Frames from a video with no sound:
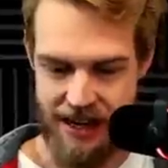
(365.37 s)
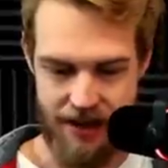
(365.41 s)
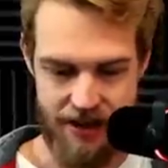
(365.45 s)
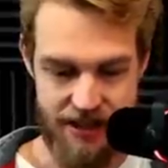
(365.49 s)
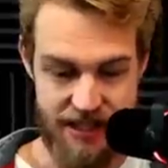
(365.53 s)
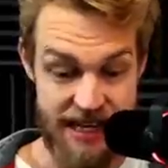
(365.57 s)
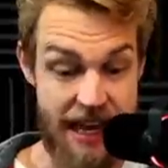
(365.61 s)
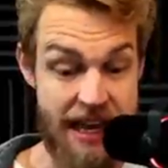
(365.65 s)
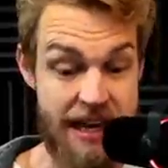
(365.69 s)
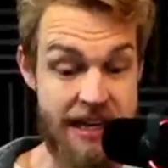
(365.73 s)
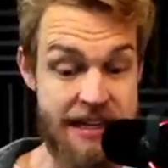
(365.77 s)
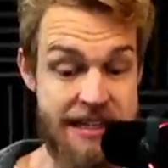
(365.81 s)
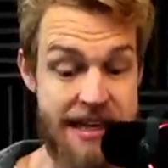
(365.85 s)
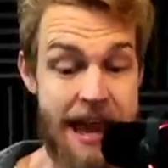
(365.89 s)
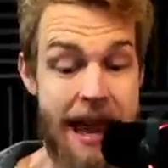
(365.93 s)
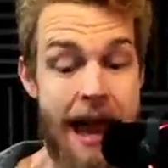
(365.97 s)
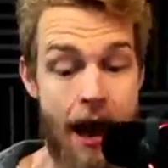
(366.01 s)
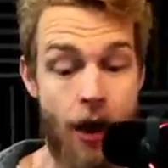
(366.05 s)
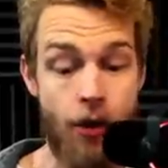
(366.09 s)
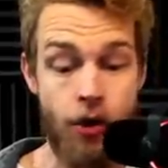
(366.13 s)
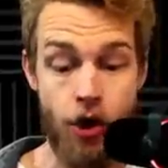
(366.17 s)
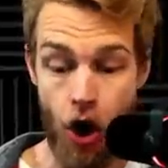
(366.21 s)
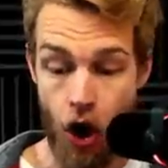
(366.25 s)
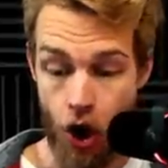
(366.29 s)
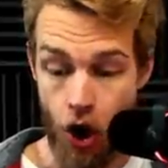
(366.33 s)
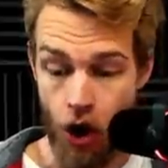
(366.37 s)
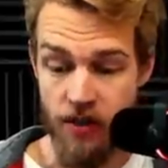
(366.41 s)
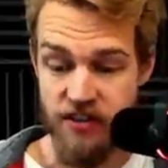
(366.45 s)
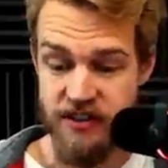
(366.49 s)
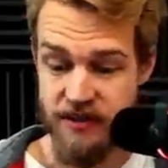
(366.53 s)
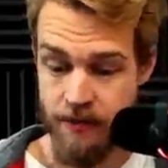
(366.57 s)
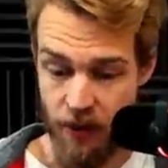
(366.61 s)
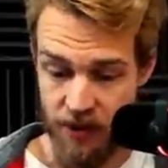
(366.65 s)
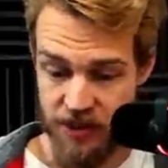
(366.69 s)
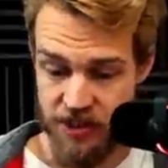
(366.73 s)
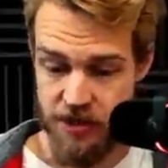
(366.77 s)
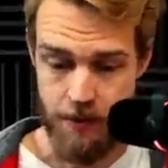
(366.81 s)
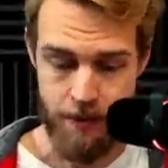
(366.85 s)
10 town halls and
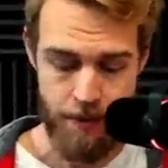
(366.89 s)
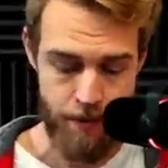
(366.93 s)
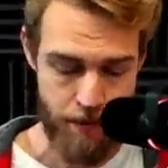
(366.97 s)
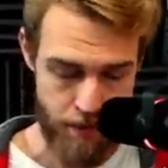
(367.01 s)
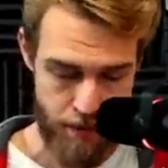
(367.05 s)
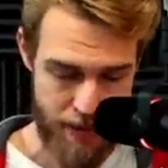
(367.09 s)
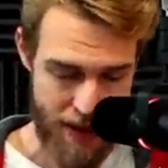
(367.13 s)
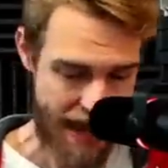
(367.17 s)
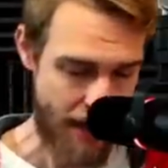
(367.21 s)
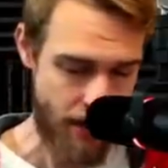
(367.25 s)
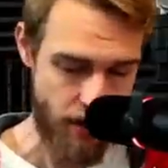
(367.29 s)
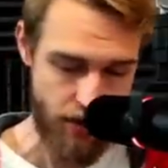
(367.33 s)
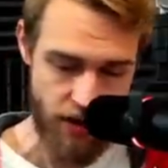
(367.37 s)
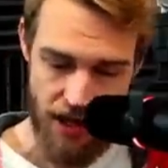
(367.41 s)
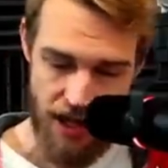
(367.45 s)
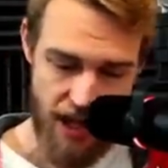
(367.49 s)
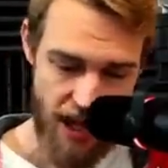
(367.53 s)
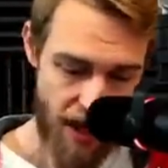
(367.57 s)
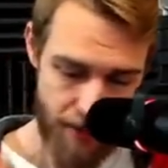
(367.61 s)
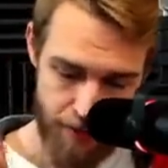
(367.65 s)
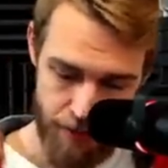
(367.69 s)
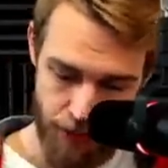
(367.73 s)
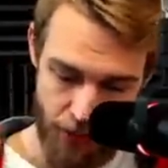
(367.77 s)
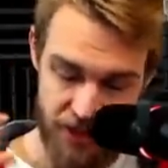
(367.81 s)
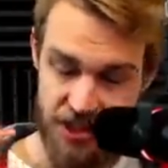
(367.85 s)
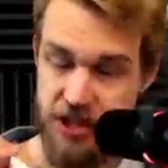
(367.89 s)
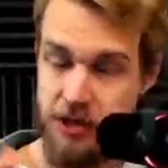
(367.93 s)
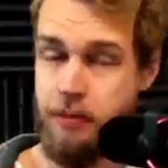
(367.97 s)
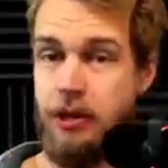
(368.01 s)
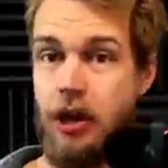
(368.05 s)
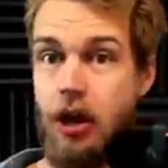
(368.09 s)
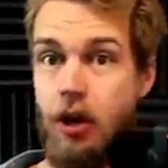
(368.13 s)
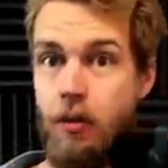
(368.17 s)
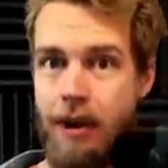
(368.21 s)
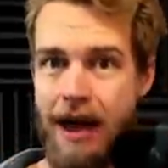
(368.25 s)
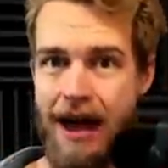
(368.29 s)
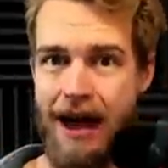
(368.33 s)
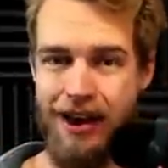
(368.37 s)
multi battle,
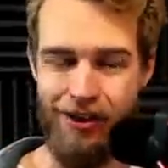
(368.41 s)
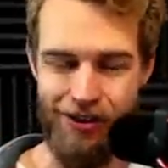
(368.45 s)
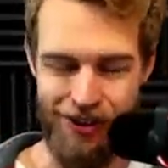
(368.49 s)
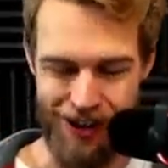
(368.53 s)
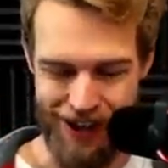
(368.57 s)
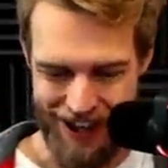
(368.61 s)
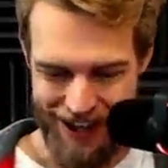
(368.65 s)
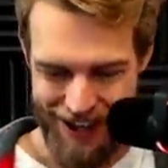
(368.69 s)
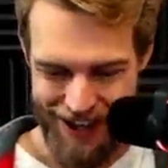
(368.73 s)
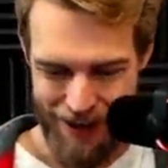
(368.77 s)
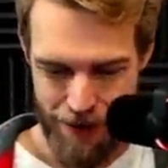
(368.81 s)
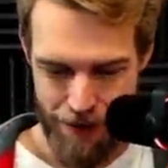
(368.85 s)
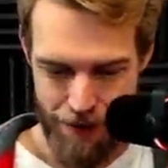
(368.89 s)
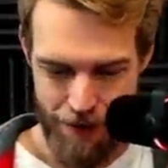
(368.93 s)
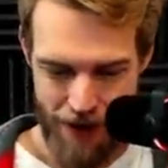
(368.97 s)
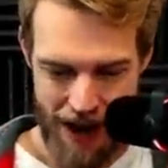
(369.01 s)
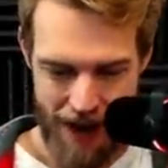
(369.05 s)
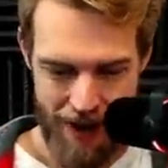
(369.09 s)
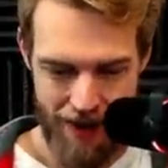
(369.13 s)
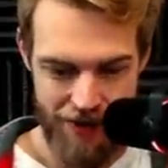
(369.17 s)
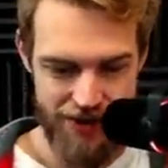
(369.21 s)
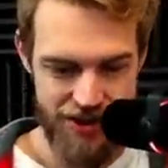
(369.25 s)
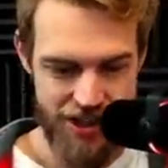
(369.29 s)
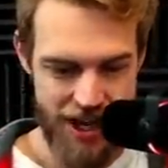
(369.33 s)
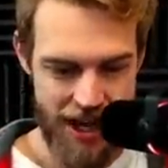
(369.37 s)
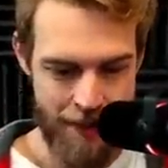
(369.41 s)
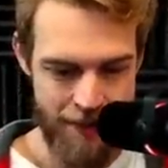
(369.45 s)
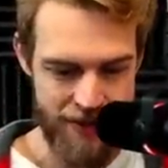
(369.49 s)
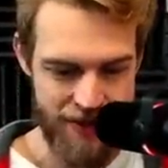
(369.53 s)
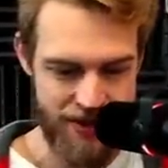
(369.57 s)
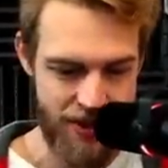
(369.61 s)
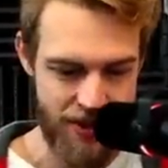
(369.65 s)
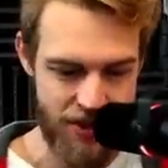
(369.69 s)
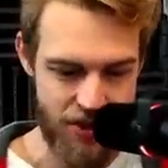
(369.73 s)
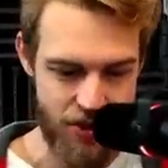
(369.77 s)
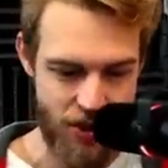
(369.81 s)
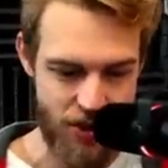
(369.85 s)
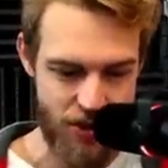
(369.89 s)
multiplayer battle, five gems,
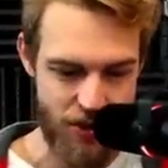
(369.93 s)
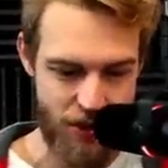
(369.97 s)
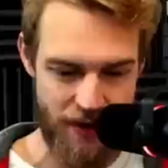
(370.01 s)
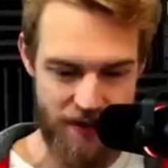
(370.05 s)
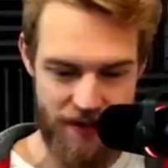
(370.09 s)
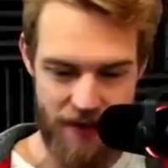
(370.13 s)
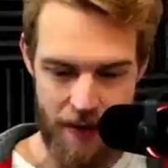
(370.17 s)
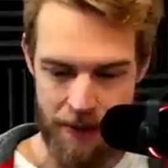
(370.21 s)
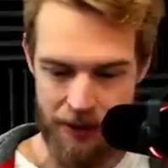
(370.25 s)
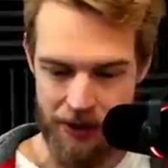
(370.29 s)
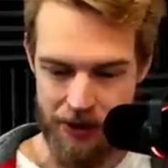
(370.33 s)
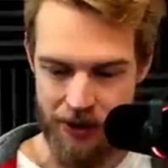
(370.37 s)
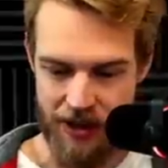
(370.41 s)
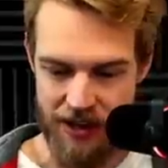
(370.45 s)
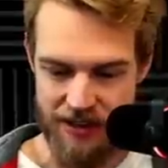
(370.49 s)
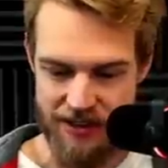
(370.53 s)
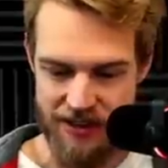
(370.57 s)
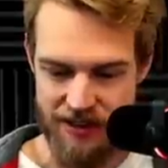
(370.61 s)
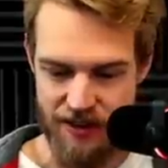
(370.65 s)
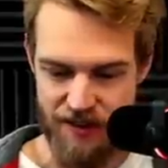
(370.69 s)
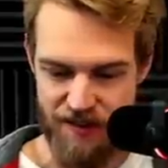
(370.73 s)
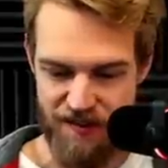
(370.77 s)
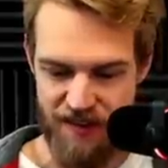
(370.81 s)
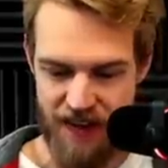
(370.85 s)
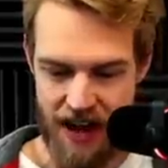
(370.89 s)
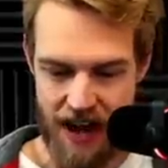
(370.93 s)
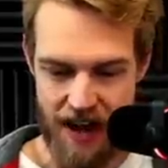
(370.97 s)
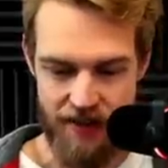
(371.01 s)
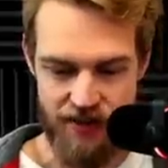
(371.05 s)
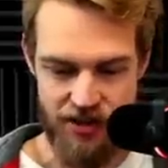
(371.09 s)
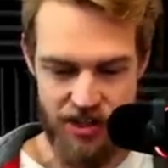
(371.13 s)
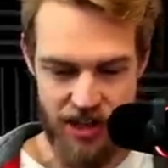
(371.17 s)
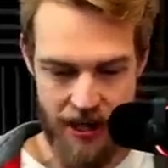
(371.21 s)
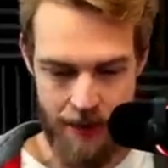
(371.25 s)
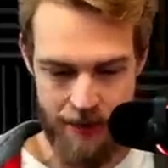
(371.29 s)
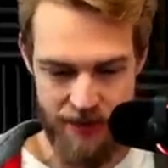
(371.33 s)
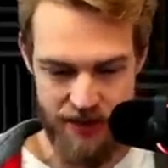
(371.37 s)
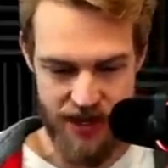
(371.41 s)
destroy 25 builder huts, five
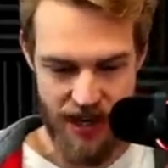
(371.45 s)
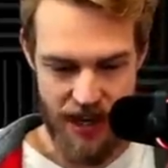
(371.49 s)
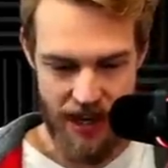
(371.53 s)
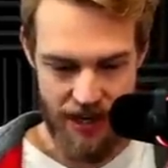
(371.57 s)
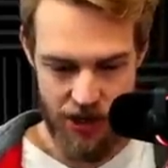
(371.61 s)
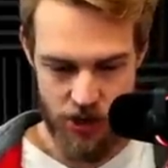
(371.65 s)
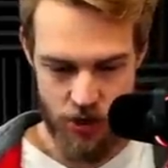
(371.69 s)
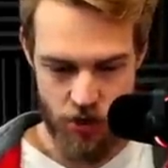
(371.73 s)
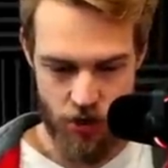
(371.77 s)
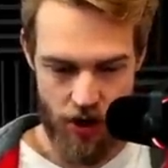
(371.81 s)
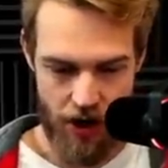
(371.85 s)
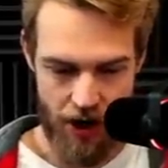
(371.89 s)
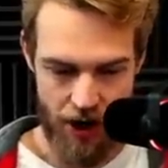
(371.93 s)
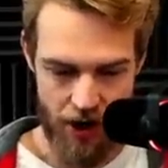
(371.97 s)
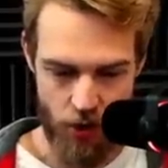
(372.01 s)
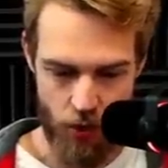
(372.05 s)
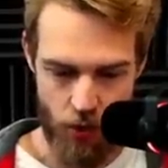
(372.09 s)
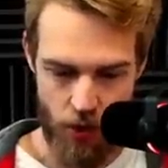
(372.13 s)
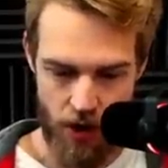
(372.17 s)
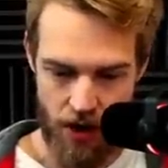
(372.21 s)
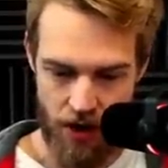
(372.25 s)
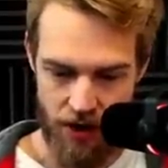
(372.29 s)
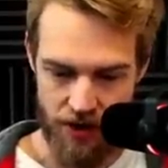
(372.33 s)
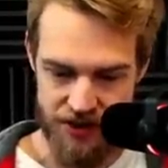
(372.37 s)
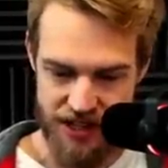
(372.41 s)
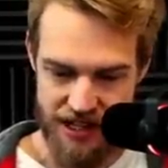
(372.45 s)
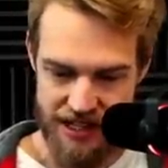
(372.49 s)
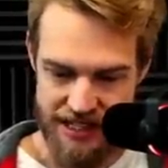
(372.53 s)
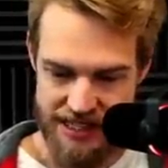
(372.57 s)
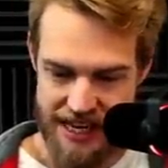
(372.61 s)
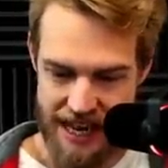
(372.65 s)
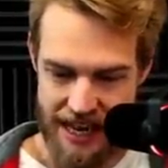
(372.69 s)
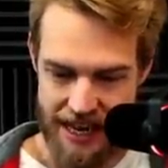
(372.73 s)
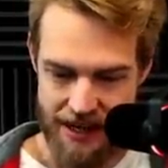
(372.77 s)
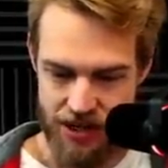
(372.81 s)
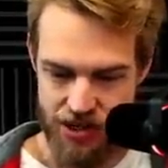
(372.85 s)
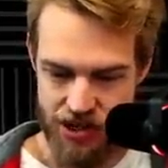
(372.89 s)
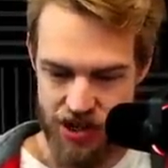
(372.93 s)
gems, destroy 100 walls,
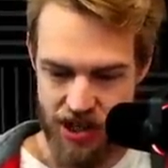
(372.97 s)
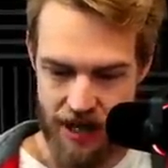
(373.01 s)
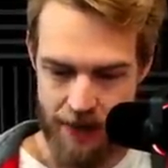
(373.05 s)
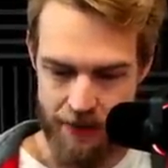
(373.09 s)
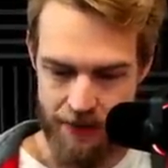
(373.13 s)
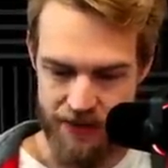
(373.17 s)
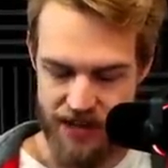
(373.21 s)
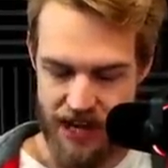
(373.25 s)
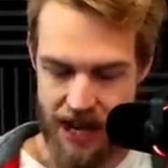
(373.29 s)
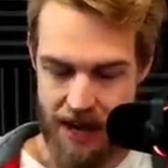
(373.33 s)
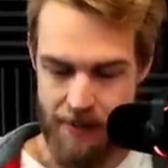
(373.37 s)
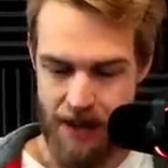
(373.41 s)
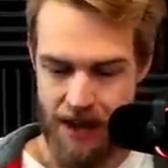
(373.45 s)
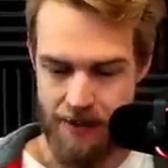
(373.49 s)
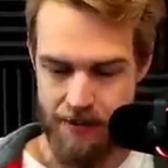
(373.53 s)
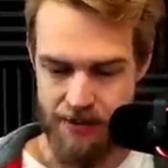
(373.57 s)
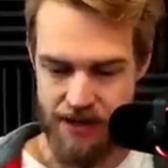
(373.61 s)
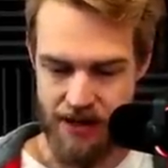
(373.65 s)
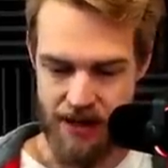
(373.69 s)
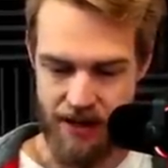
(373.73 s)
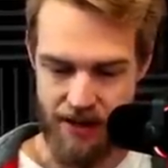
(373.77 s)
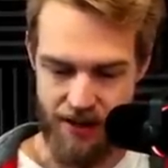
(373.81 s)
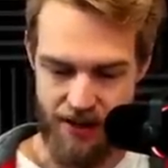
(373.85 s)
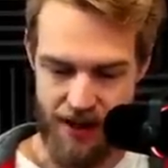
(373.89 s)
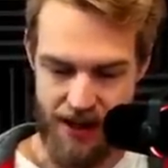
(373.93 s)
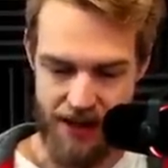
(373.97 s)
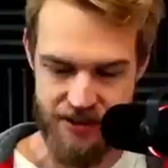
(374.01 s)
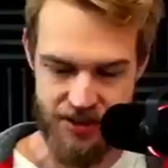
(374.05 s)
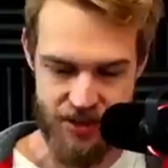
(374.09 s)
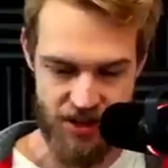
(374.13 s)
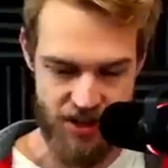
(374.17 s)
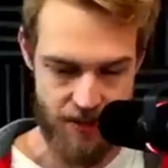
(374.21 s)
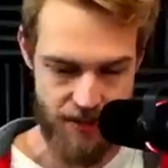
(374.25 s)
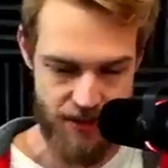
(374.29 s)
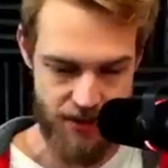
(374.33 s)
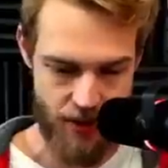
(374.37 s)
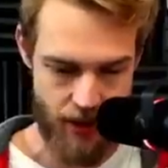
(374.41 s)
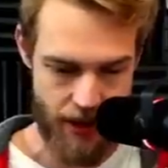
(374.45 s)
10 gems. I might be at 1,000
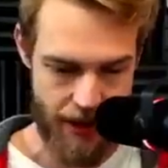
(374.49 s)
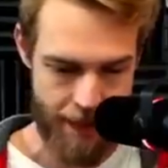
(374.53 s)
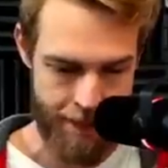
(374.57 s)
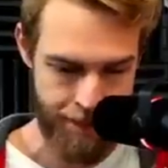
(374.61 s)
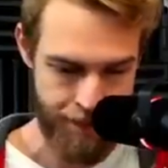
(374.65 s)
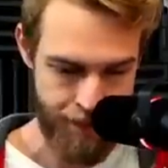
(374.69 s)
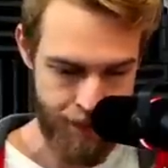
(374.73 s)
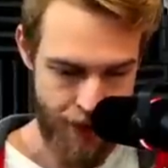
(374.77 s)
gems already.